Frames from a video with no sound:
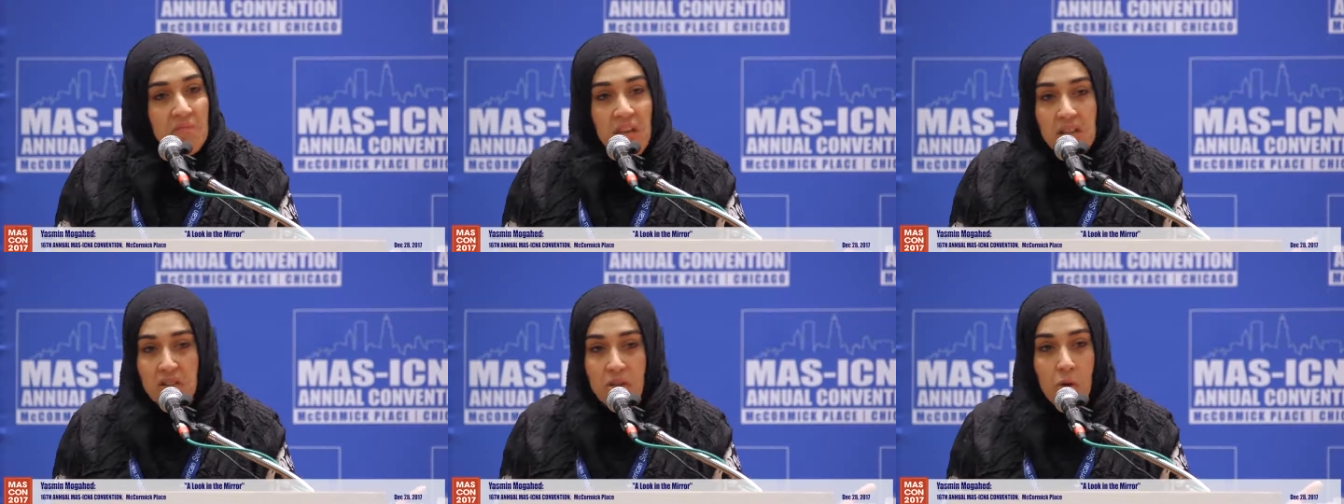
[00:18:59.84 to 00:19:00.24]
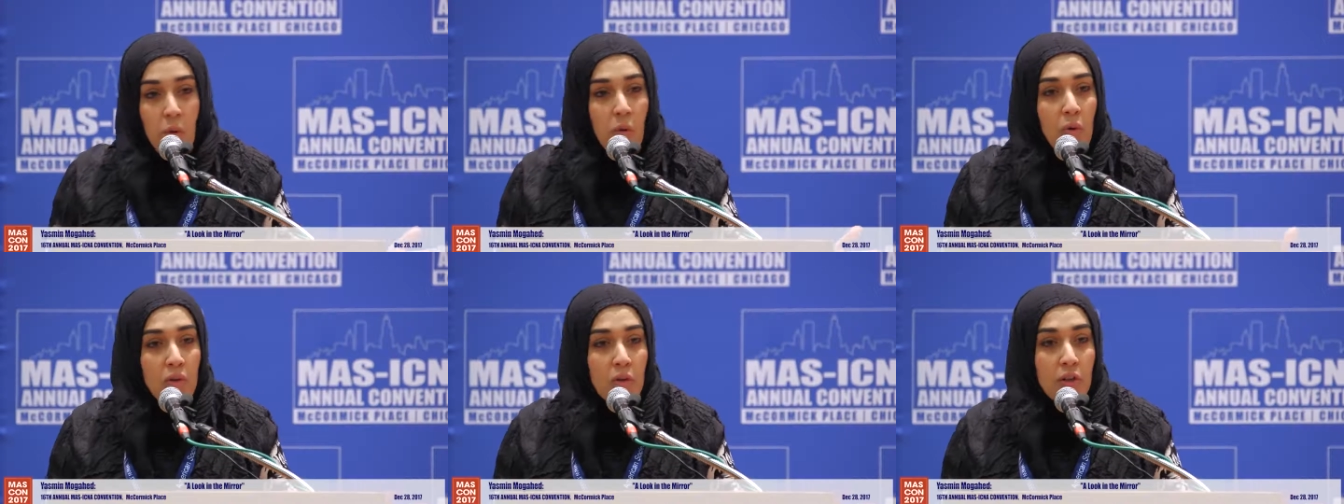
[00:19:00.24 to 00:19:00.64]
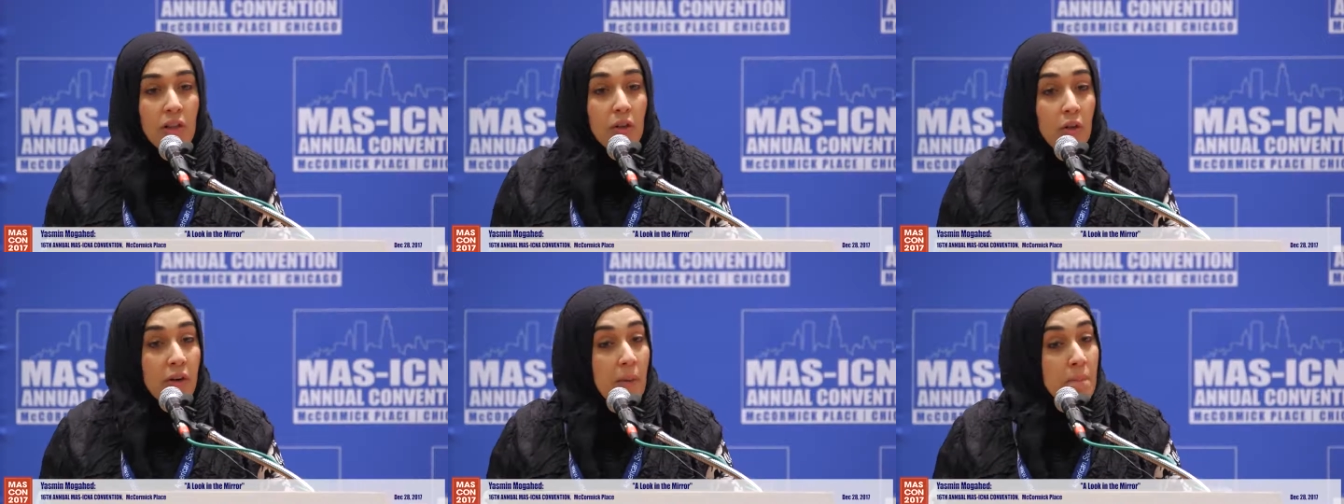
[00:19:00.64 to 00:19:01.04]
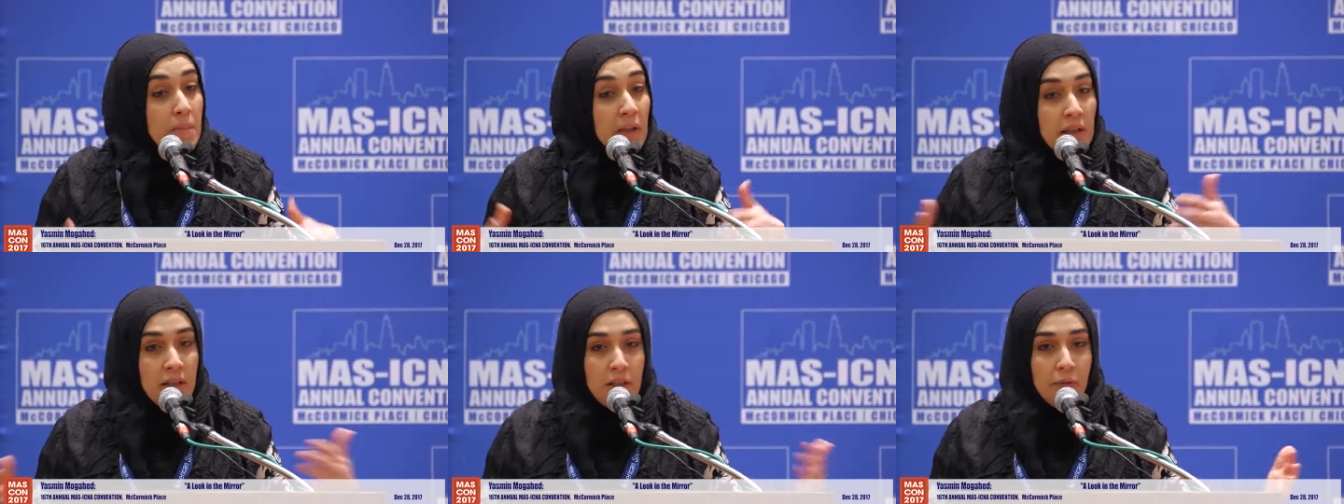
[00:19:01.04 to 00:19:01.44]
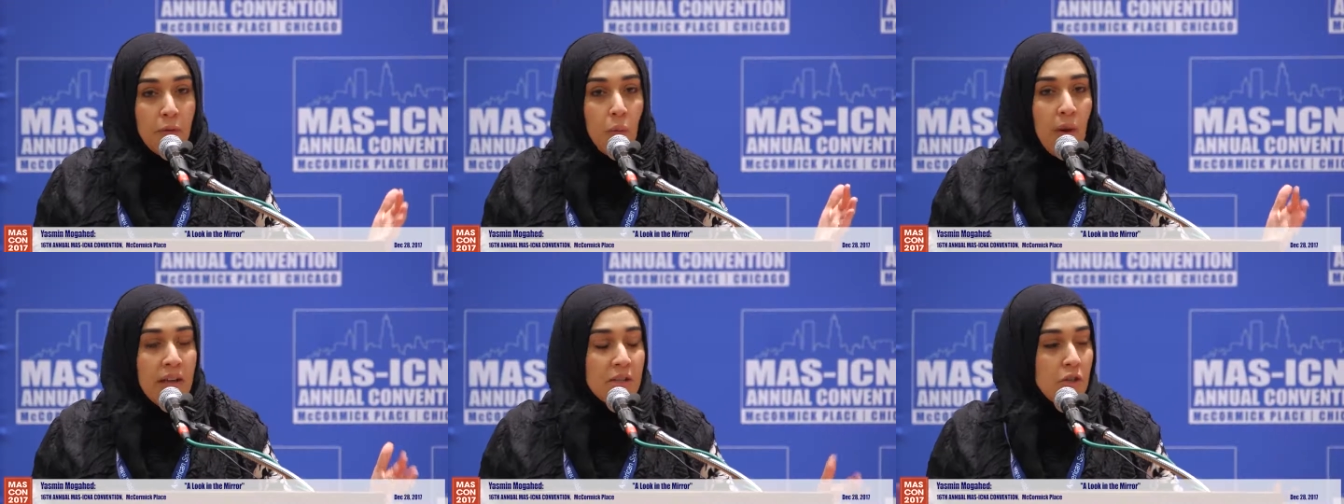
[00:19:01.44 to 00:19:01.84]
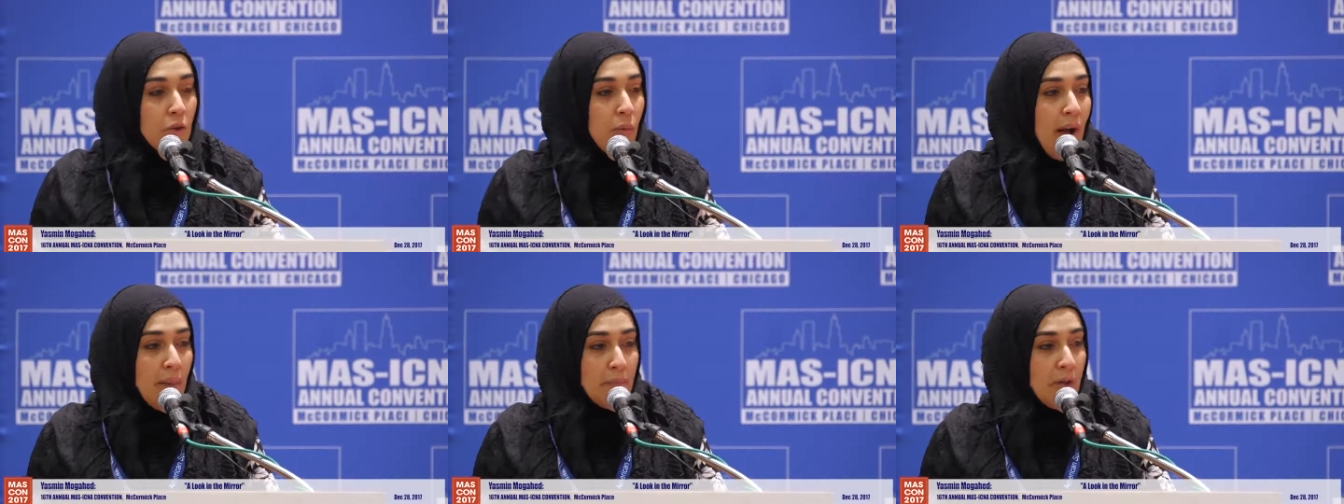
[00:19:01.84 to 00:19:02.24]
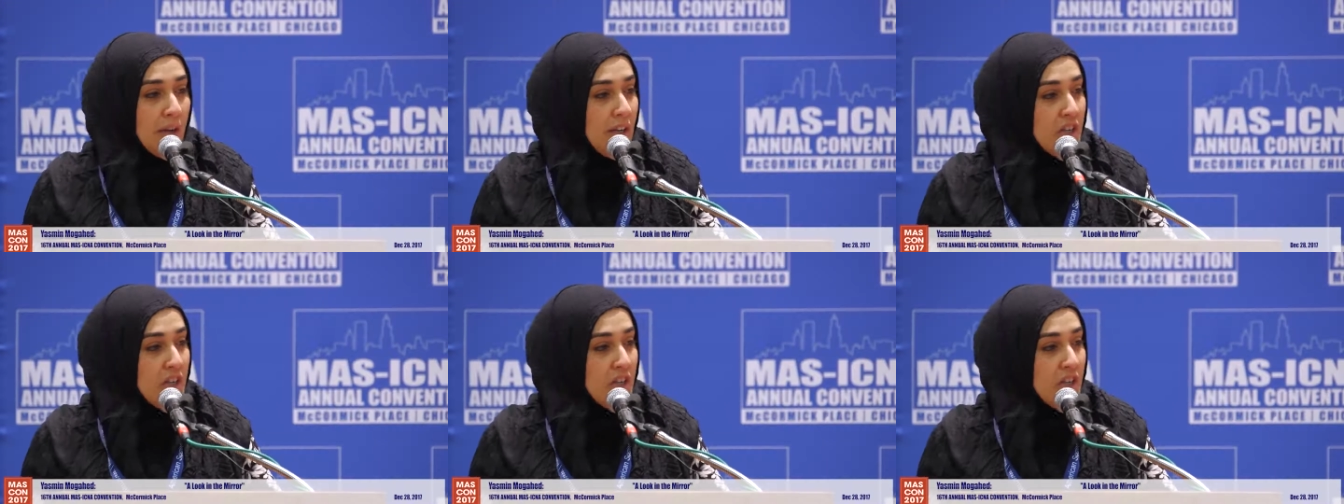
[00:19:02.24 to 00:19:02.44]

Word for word: It's cool. You can learn a million different ways to wrap your